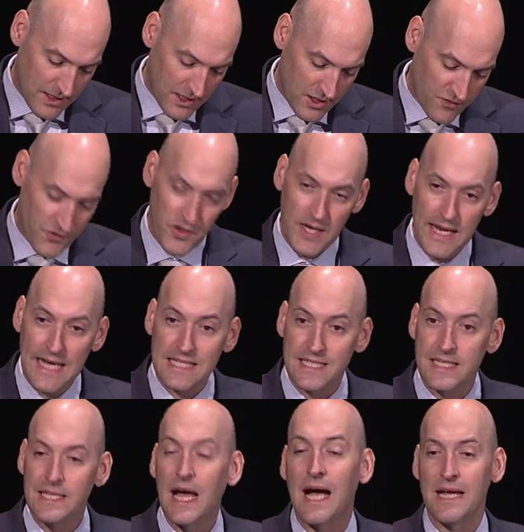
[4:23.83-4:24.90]
For the next
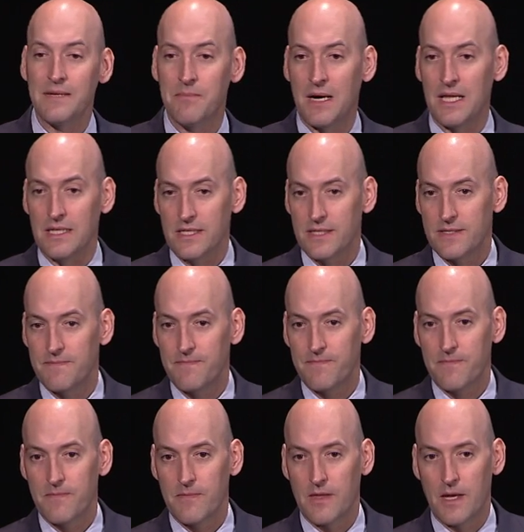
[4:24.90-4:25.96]
9 months,
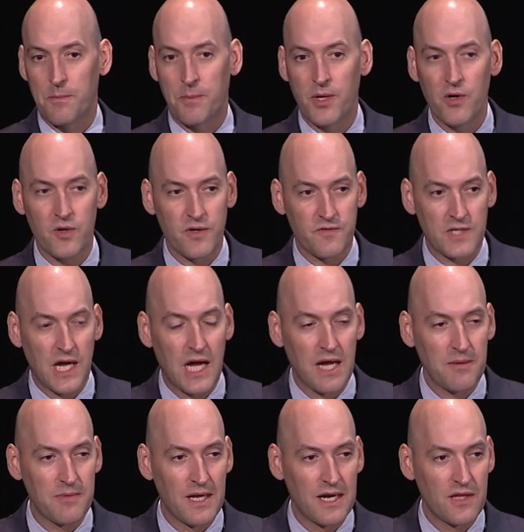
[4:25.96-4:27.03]
a period of
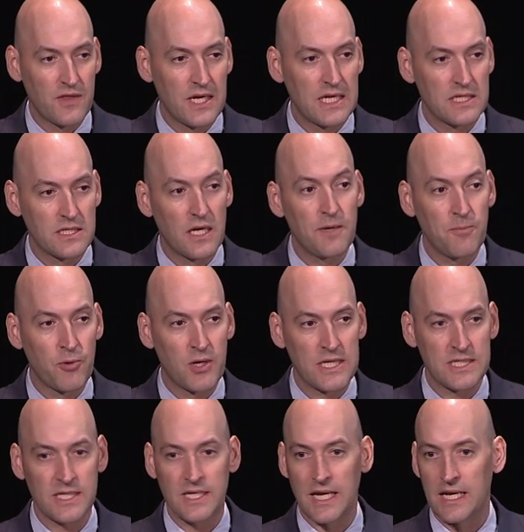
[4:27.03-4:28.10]
time that I think is
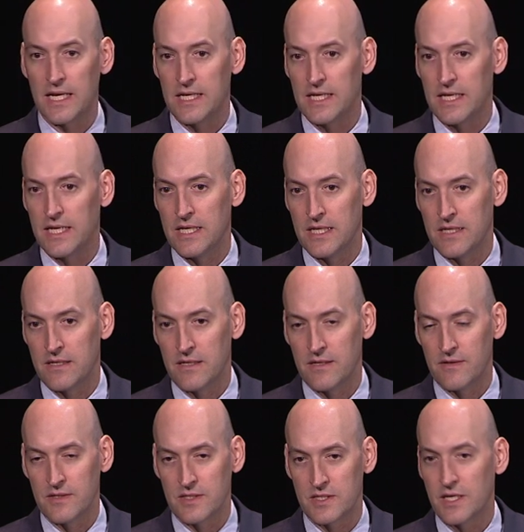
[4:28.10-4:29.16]
unprecedented in
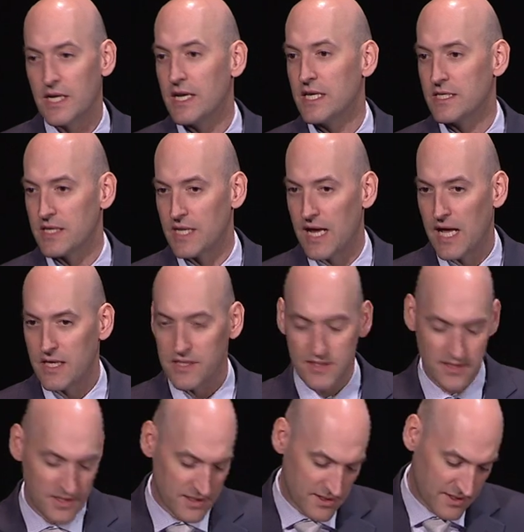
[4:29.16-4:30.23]
the studies,
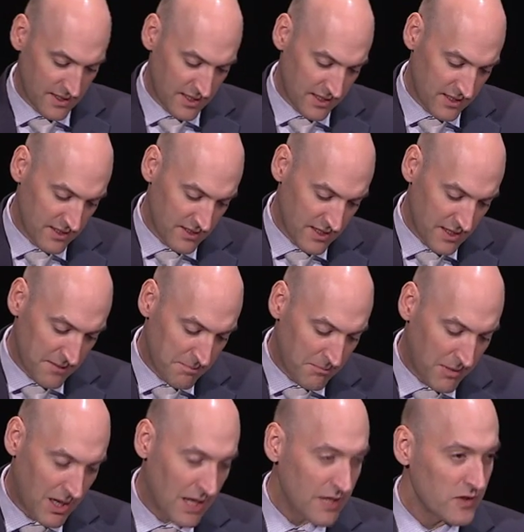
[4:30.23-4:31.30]
analysis, and
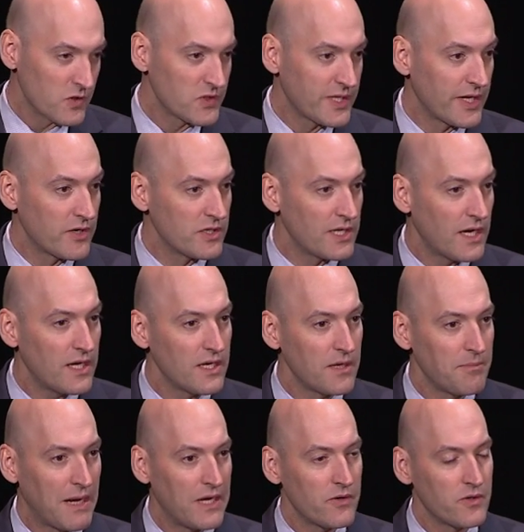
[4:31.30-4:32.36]
models that are done
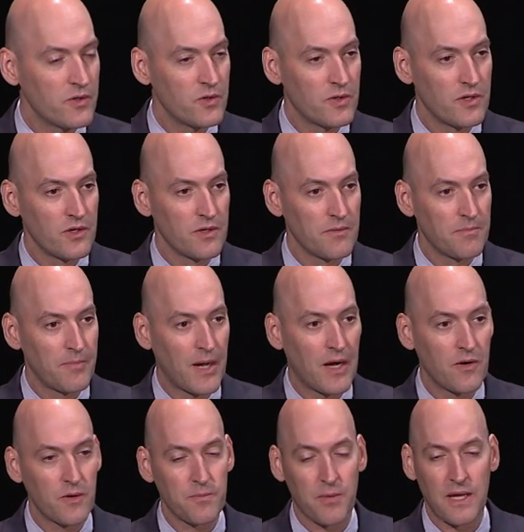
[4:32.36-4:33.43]
about nuclear
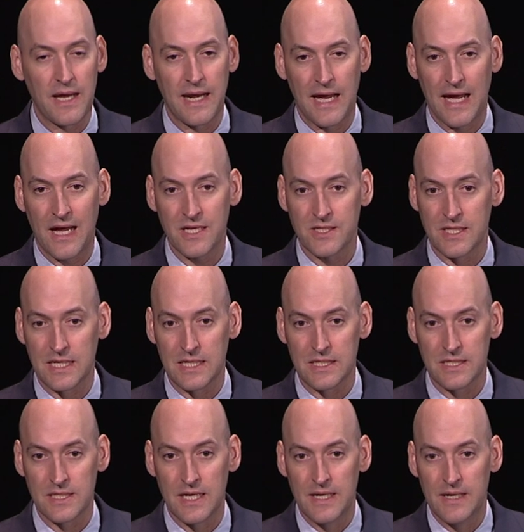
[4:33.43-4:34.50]
power plant
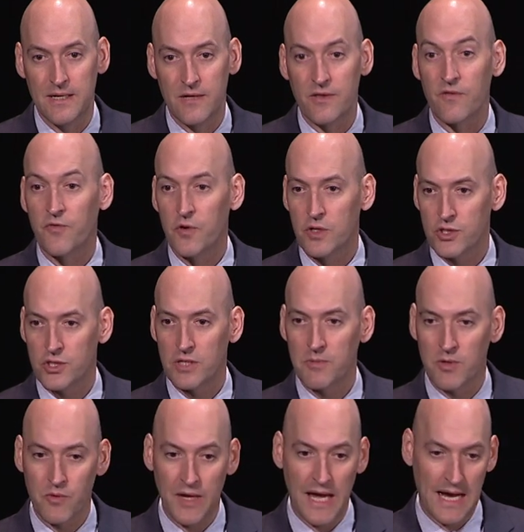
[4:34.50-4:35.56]
accidents, the
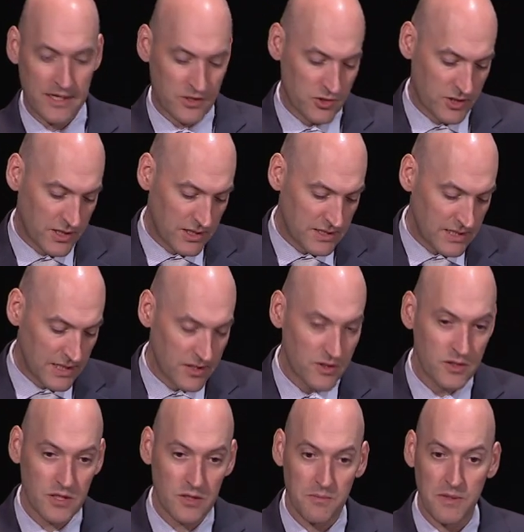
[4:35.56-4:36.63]
Fukushima reactors continue
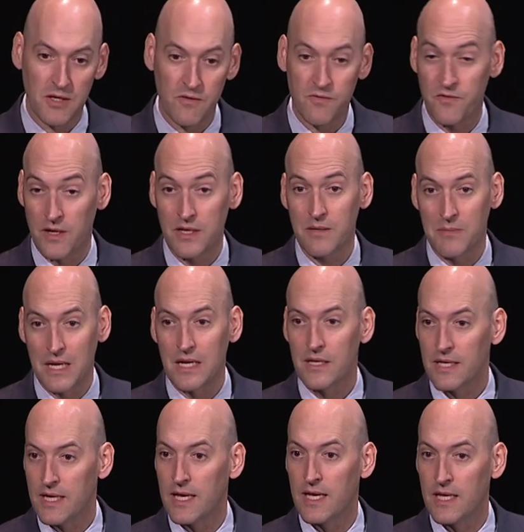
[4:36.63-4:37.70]
to be fundamentally
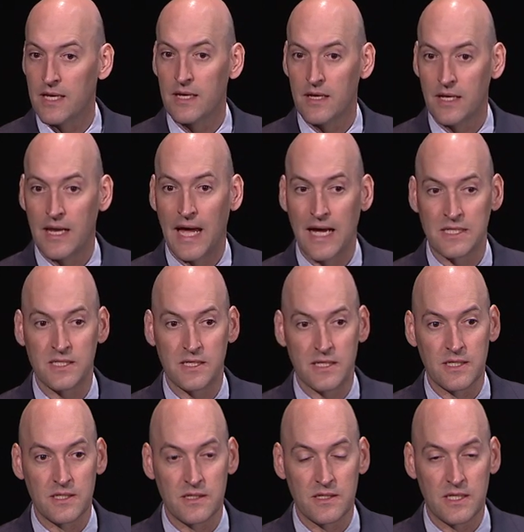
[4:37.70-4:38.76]
in an accident
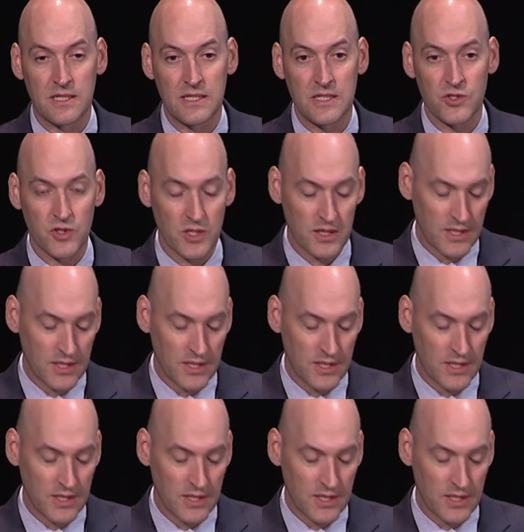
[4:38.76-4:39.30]
condition.